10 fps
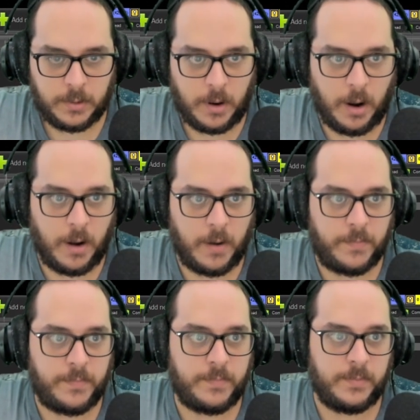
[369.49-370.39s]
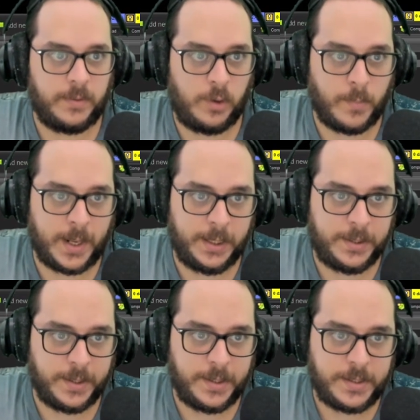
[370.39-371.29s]
of
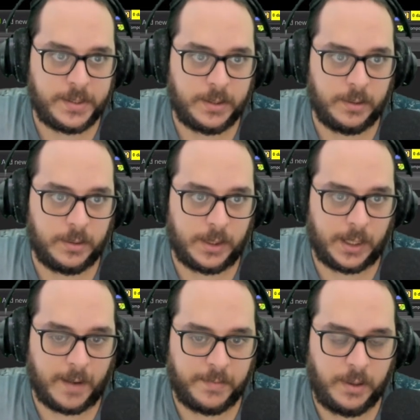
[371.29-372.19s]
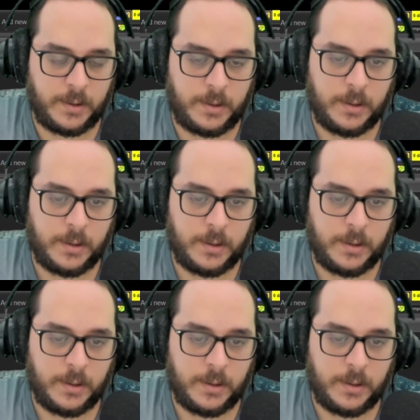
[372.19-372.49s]
humanities, they have here,